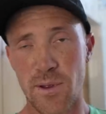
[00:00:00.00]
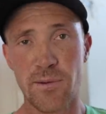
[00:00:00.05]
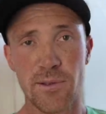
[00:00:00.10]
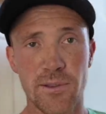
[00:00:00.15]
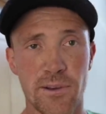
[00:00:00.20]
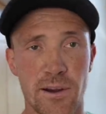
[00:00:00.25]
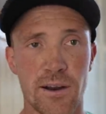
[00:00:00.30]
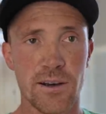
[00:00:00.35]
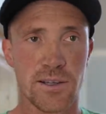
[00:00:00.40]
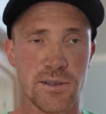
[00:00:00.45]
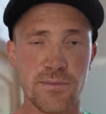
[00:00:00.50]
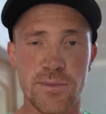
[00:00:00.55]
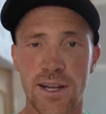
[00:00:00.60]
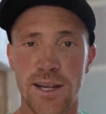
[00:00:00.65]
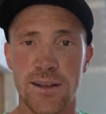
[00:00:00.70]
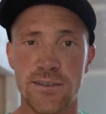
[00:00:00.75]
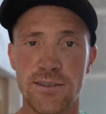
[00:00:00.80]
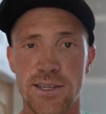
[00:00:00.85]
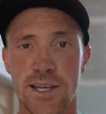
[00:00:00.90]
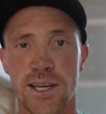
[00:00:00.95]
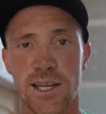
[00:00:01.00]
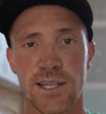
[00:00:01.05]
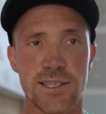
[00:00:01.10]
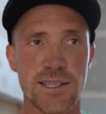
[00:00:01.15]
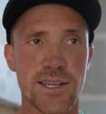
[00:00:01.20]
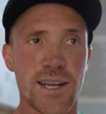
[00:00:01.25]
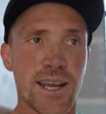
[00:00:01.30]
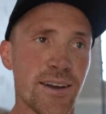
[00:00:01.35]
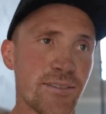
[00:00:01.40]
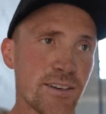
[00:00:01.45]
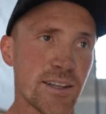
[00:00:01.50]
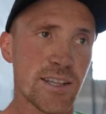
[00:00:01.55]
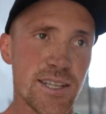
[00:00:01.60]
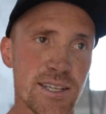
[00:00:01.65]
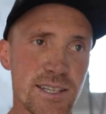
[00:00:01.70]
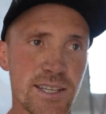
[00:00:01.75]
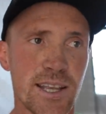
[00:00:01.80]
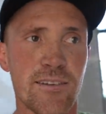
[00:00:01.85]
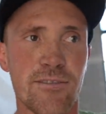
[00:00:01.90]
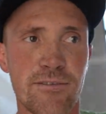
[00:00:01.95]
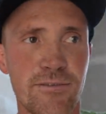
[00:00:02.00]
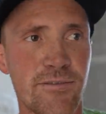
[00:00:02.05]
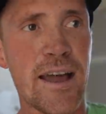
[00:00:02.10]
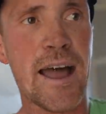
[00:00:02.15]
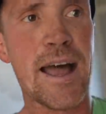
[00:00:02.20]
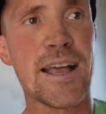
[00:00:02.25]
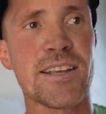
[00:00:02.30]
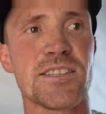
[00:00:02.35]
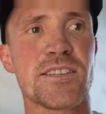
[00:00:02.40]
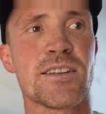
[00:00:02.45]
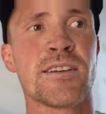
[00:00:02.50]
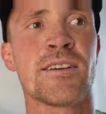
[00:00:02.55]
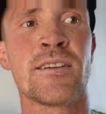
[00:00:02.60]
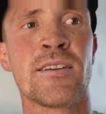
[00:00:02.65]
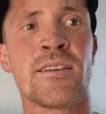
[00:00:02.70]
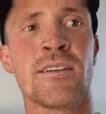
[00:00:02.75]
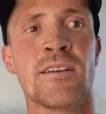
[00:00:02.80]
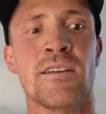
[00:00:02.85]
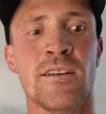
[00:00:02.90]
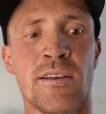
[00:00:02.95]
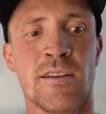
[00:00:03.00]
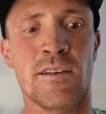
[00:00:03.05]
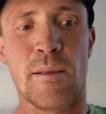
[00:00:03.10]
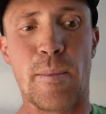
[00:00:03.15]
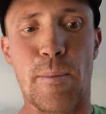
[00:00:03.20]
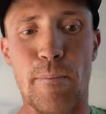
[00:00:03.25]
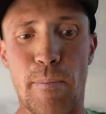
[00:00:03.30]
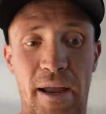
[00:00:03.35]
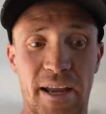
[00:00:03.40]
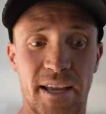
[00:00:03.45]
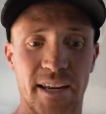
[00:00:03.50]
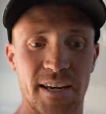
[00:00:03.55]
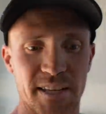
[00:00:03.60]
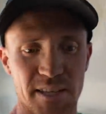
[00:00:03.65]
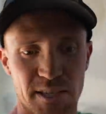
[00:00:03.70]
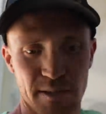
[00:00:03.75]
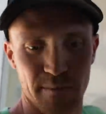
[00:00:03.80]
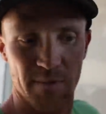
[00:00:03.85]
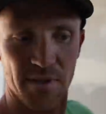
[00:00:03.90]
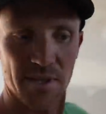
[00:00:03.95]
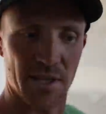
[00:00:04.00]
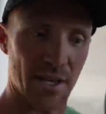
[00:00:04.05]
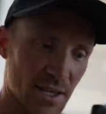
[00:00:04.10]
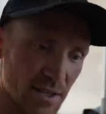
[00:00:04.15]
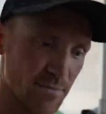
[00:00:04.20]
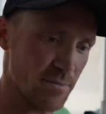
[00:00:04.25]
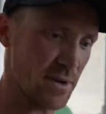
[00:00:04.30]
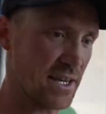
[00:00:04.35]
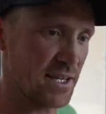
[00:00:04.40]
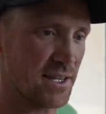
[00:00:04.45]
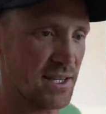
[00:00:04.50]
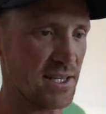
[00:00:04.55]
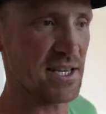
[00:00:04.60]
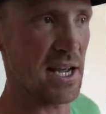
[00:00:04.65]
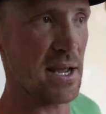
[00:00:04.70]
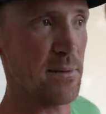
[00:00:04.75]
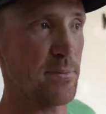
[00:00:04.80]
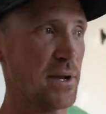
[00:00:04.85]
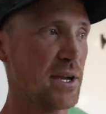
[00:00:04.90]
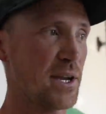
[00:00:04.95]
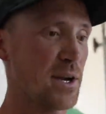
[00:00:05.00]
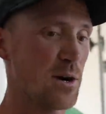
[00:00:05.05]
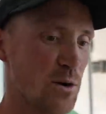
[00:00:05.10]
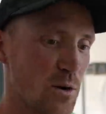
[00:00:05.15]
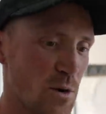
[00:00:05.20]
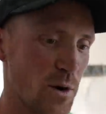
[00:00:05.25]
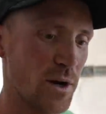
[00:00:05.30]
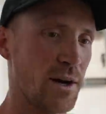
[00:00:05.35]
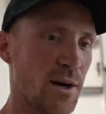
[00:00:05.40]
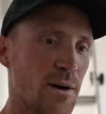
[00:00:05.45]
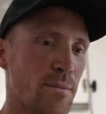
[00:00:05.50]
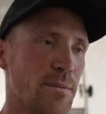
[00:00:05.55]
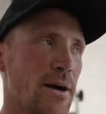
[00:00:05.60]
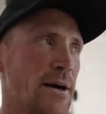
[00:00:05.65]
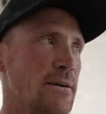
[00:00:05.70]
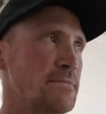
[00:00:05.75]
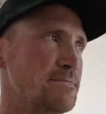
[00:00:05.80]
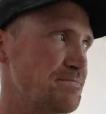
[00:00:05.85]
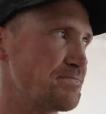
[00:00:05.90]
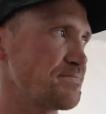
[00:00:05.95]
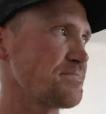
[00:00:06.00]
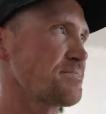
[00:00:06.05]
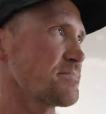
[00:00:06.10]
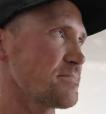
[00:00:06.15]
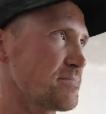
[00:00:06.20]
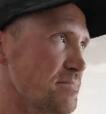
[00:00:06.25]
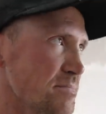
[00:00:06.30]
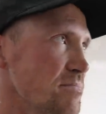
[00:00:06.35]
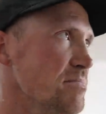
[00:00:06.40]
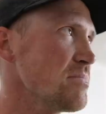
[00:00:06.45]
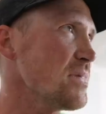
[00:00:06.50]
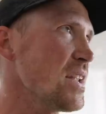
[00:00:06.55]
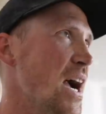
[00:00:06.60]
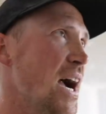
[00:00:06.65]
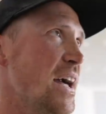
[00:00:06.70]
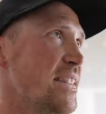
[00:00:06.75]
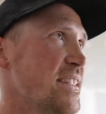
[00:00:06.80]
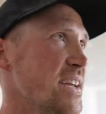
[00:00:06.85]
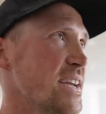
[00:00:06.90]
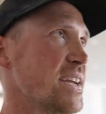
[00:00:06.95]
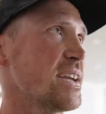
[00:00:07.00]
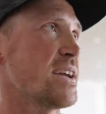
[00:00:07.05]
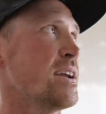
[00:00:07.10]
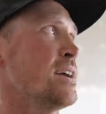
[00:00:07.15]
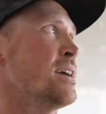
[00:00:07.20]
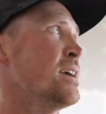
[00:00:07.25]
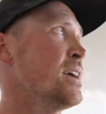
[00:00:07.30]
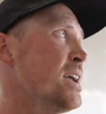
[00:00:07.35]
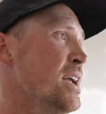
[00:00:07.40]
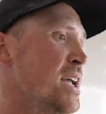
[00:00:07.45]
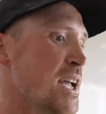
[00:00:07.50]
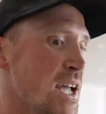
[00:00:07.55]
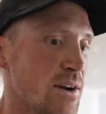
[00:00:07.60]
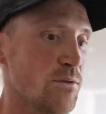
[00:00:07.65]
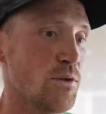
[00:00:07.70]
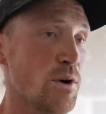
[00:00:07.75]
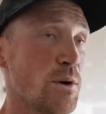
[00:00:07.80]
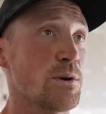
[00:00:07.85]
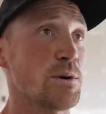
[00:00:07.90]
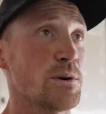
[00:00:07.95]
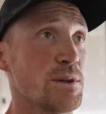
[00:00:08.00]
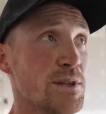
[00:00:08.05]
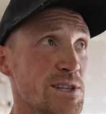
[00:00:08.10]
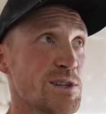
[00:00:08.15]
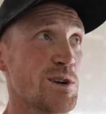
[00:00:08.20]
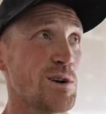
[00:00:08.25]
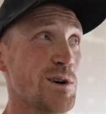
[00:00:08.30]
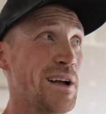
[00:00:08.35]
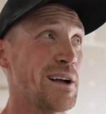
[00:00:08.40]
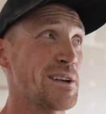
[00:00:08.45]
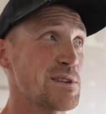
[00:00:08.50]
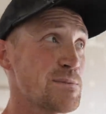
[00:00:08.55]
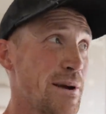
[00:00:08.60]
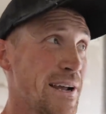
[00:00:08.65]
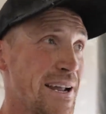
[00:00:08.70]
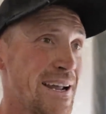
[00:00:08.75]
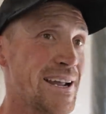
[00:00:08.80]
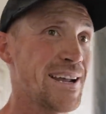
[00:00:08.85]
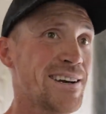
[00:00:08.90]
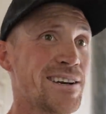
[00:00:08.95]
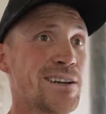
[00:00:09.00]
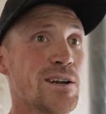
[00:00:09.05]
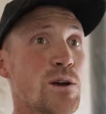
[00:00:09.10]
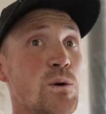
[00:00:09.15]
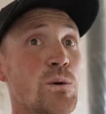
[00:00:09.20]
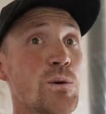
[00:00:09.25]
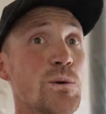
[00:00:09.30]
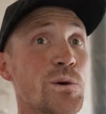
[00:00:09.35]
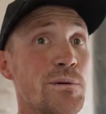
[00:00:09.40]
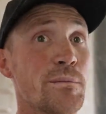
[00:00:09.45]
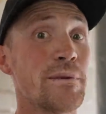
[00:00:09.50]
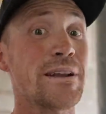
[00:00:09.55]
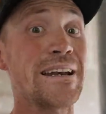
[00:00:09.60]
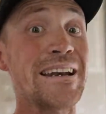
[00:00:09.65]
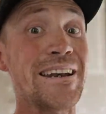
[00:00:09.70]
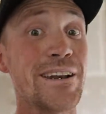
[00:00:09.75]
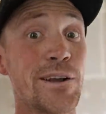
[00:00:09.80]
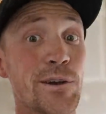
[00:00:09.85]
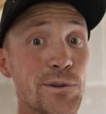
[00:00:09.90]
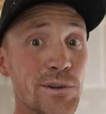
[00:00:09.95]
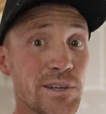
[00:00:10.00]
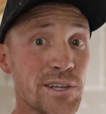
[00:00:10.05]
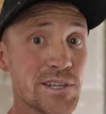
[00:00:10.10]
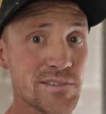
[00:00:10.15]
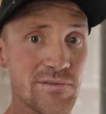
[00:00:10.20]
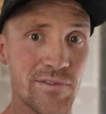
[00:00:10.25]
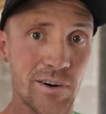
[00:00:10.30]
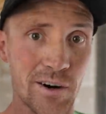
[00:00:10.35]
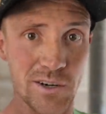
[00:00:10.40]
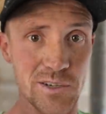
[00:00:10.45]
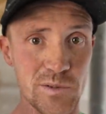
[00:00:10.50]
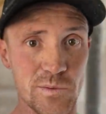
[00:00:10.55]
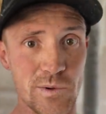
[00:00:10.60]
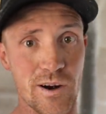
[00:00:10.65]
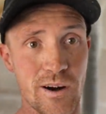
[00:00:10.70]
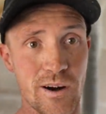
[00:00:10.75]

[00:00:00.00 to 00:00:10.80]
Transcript: maybe there are some downsides to having these like fast mechanisms that make the taping go quicker, but I think if we were doing this whole house by hand, we wouldn't be nearly as far as we